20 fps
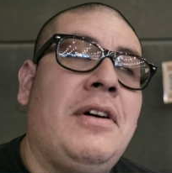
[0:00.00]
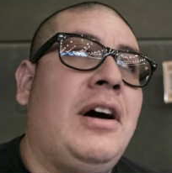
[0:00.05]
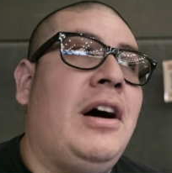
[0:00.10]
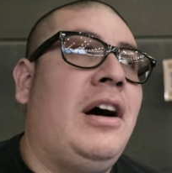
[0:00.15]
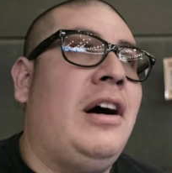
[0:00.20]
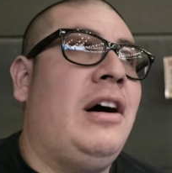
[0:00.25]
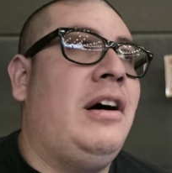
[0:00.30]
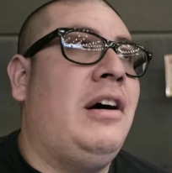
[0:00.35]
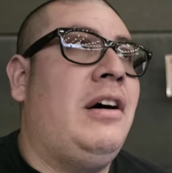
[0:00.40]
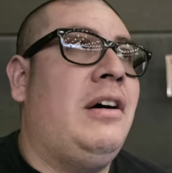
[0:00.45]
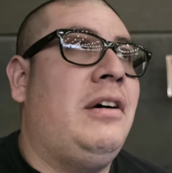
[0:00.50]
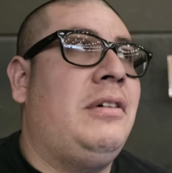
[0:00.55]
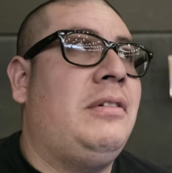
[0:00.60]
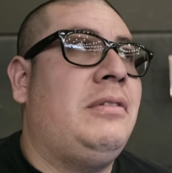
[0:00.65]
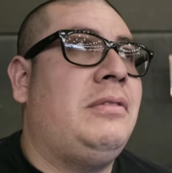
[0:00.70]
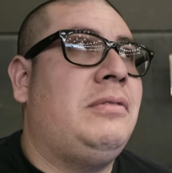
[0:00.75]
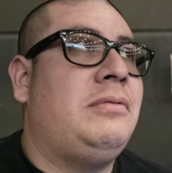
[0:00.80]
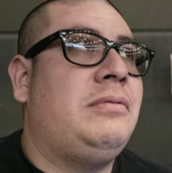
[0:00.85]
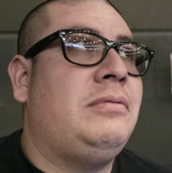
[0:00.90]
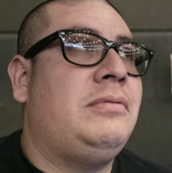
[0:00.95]
Uh,
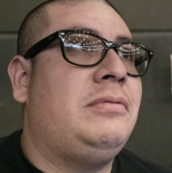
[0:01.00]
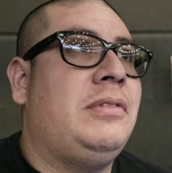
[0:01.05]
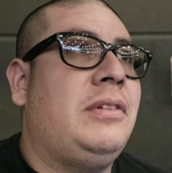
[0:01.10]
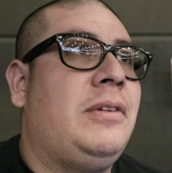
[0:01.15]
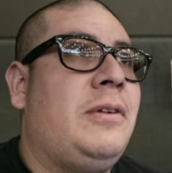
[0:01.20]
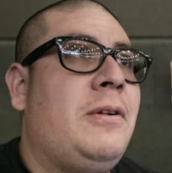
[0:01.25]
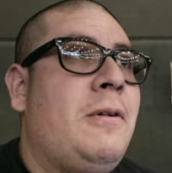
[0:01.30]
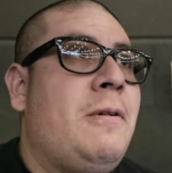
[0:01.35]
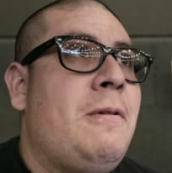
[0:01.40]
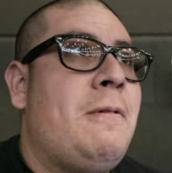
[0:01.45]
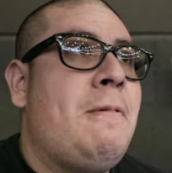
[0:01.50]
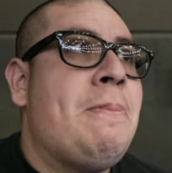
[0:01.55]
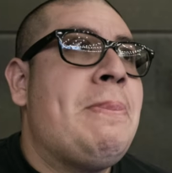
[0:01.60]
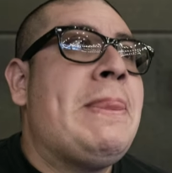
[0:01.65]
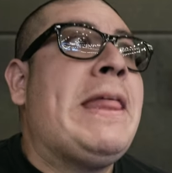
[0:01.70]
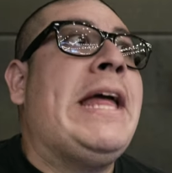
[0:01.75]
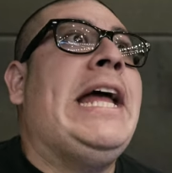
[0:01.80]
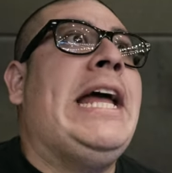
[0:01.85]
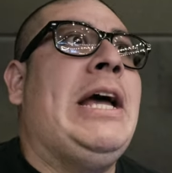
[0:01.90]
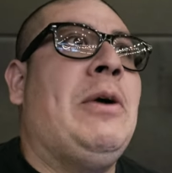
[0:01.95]
it was a yam burger,
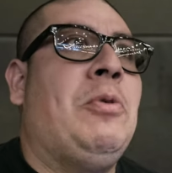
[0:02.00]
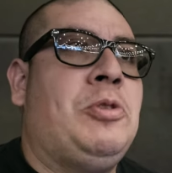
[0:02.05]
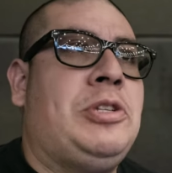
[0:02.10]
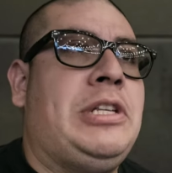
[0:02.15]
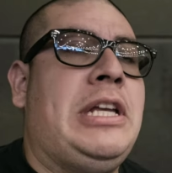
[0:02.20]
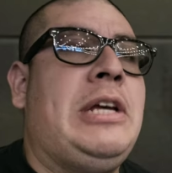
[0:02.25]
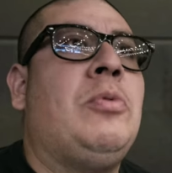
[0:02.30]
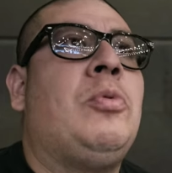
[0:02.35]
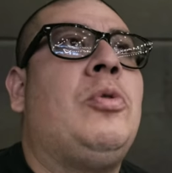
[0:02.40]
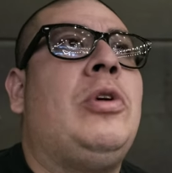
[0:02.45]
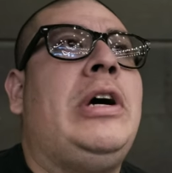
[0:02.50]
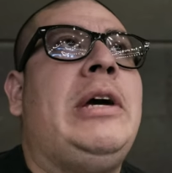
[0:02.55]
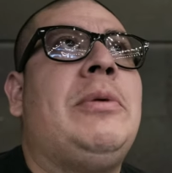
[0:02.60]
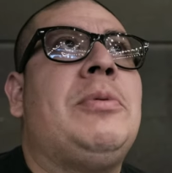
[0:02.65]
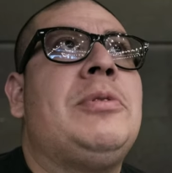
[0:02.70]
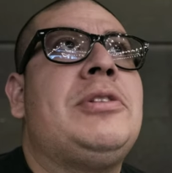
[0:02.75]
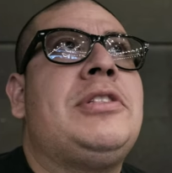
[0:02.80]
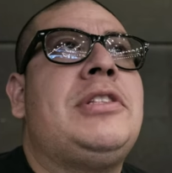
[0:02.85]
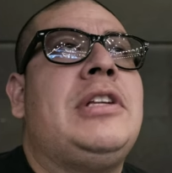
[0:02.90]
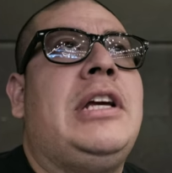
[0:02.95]
right? It was it, it
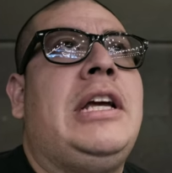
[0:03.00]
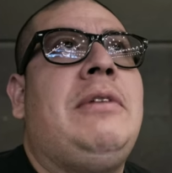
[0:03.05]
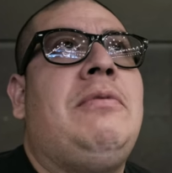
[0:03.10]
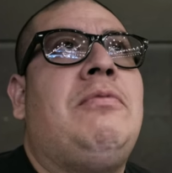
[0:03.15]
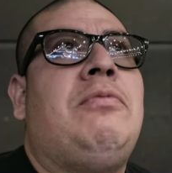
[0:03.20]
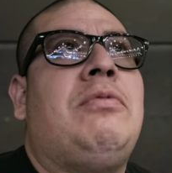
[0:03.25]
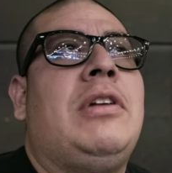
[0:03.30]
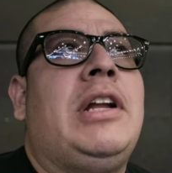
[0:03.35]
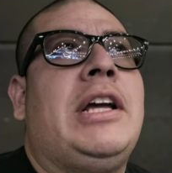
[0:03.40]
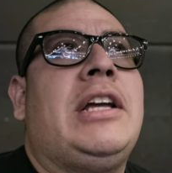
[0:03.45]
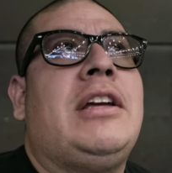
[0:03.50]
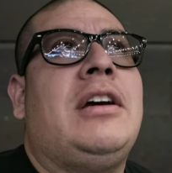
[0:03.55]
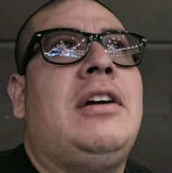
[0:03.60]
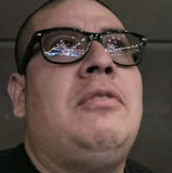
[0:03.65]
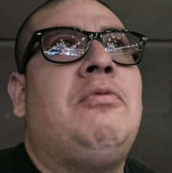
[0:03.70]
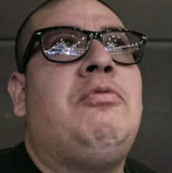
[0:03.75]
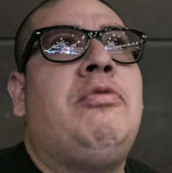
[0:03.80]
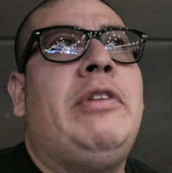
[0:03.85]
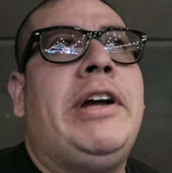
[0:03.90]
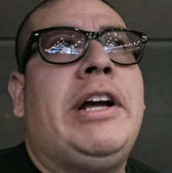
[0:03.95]
was a like
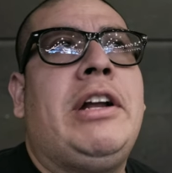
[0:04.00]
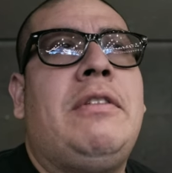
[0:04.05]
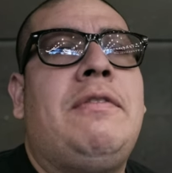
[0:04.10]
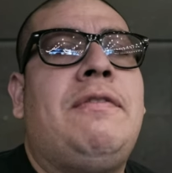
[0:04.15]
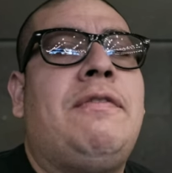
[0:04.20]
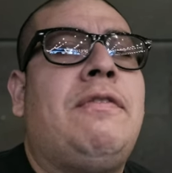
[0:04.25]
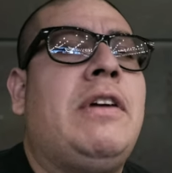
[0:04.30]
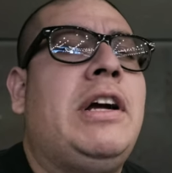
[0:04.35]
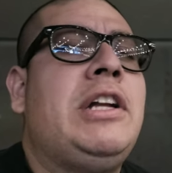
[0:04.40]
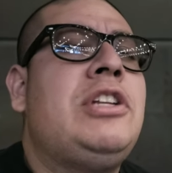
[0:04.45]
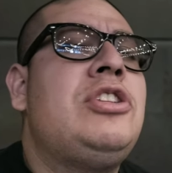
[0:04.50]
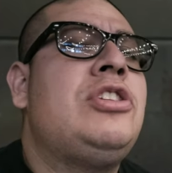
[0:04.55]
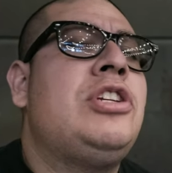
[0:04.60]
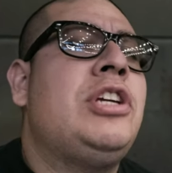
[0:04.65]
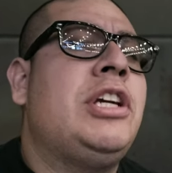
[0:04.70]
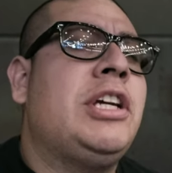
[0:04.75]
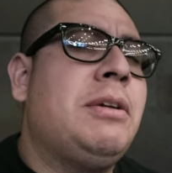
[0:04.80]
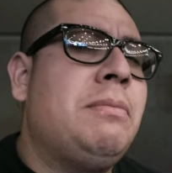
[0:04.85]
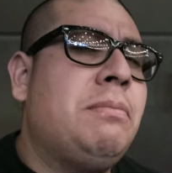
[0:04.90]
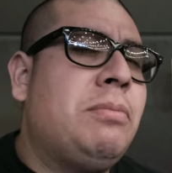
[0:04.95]
a regular fried
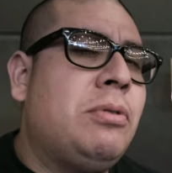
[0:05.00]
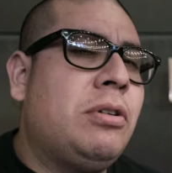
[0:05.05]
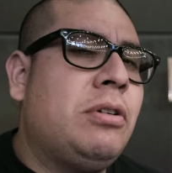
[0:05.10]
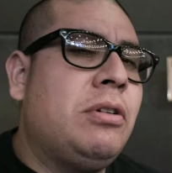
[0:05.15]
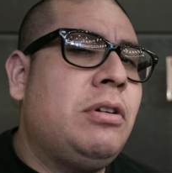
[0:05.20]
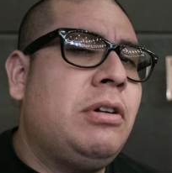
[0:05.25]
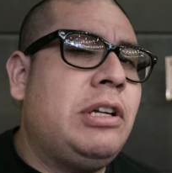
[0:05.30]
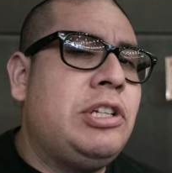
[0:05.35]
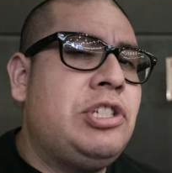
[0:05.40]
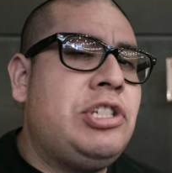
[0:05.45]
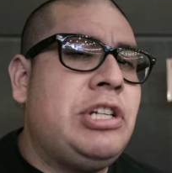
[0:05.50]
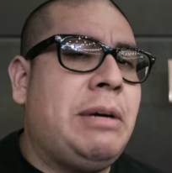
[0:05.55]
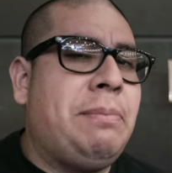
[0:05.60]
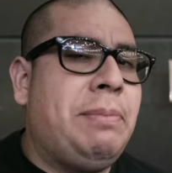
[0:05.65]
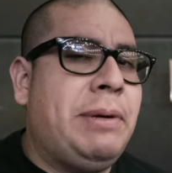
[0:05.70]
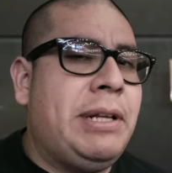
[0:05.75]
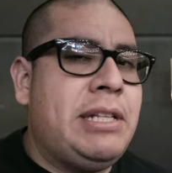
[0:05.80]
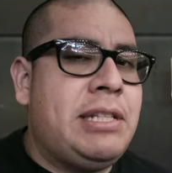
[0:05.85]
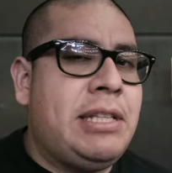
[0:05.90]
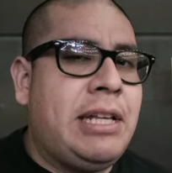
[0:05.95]
chicken burger,
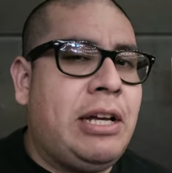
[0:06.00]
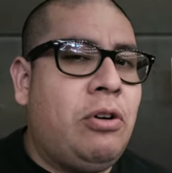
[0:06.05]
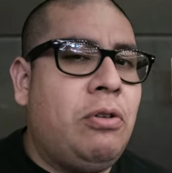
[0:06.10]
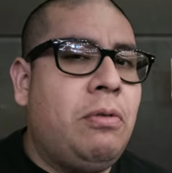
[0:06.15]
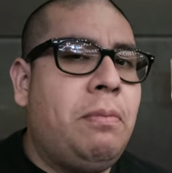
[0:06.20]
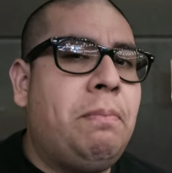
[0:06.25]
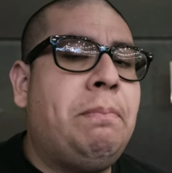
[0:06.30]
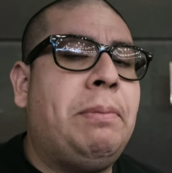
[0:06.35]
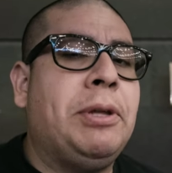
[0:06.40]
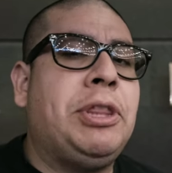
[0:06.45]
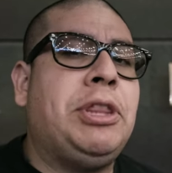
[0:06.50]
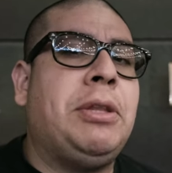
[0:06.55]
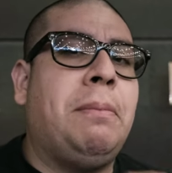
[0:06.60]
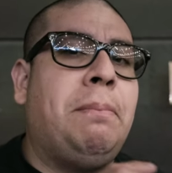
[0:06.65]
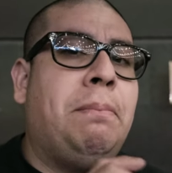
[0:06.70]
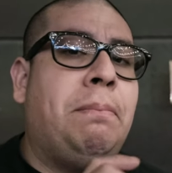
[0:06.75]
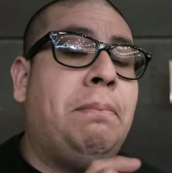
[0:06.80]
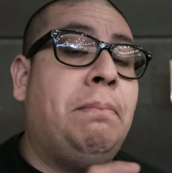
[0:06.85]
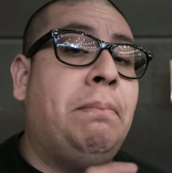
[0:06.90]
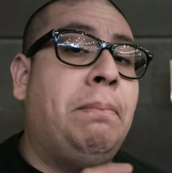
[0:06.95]
Japanese style, but the
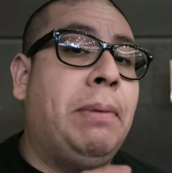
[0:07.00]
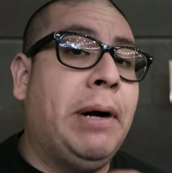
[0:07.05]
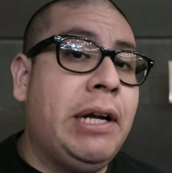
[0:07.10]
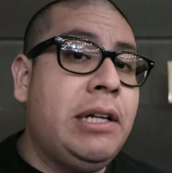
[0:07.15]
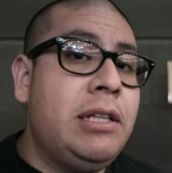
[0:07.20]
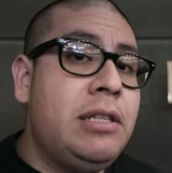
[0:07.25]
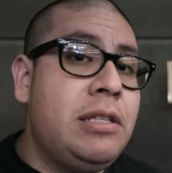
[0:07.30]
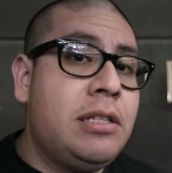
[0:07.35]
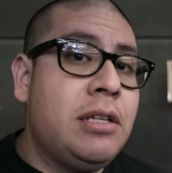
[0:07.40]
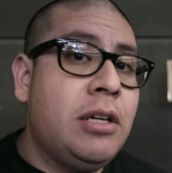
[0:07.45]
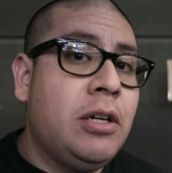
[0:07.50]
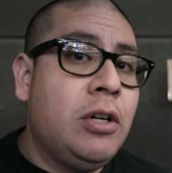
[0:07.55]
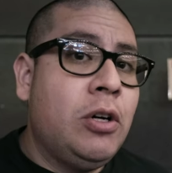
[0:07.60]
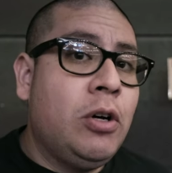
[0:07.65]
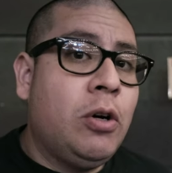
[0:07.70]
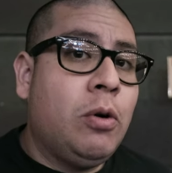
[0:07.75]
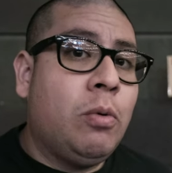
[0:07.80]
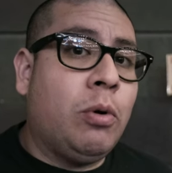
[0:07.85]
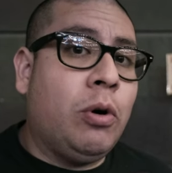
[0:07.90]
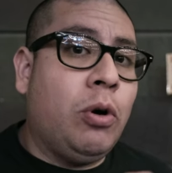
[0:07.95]
buns
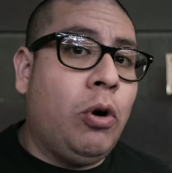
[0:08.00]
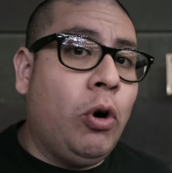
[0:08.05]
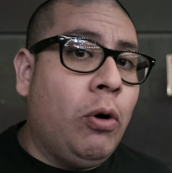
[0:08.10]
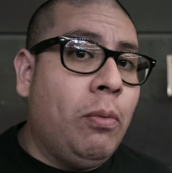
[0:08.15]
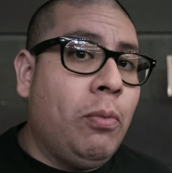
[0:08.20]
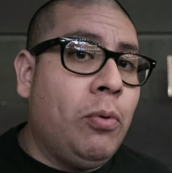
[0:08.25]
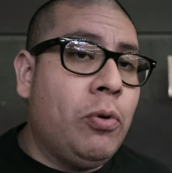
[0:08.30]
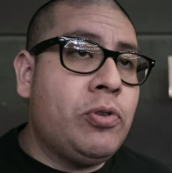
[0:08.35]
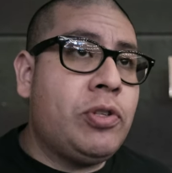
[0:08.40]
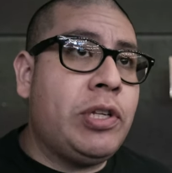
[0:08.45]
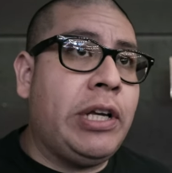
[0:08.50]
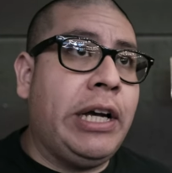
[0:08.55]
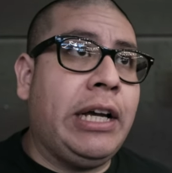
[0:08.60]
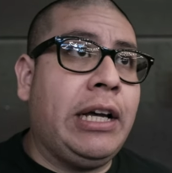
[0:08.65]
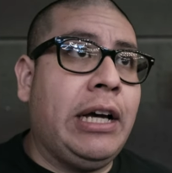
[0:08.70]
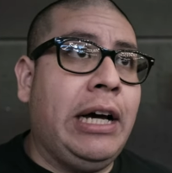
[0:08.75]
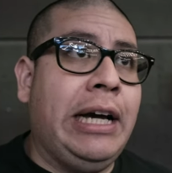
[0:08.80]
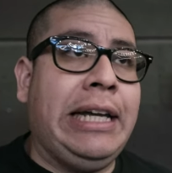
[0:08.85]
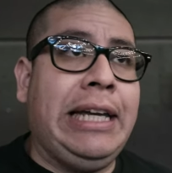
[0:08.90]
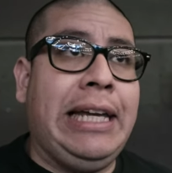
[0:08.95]
were almost like
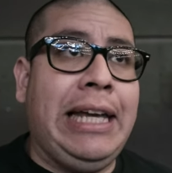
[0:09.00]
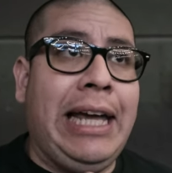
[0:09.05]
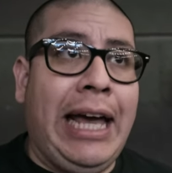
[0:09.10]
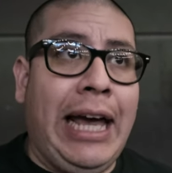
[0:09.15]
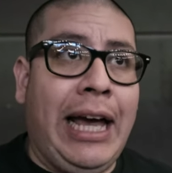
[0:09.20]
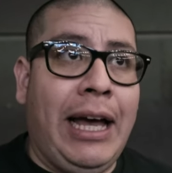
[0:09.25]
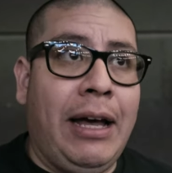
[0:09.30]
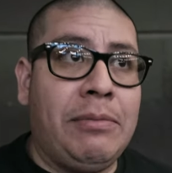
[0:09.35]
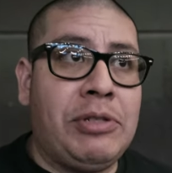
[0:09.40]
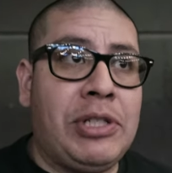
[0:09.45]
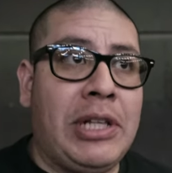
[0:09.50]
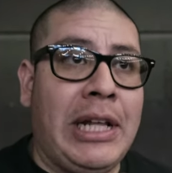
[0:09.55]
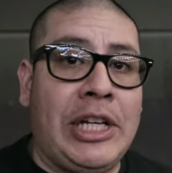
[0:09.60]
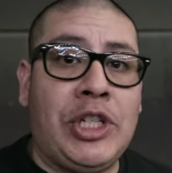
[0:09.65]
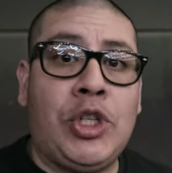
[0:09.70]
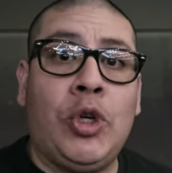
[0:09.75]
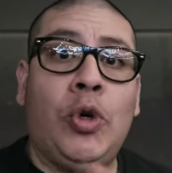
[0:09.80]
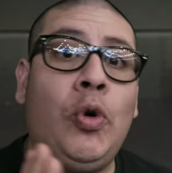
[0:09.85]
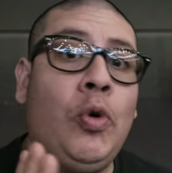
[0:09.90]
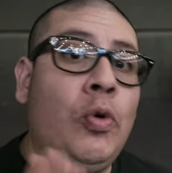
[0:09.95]
a yam
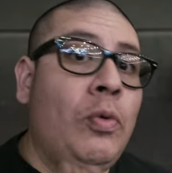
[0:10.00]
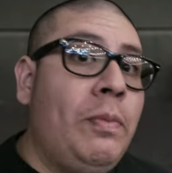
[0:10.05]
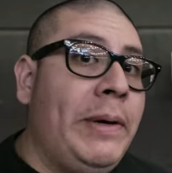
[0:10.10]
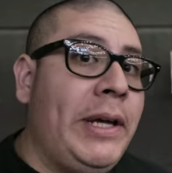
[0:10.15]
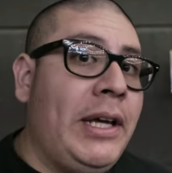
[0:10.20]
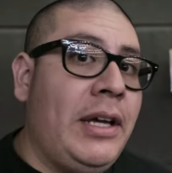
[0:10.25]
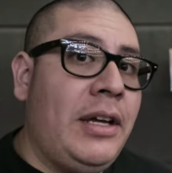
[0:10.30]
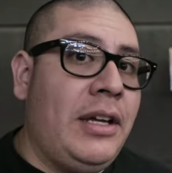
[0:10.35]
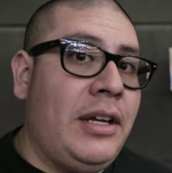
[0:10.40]
slash ube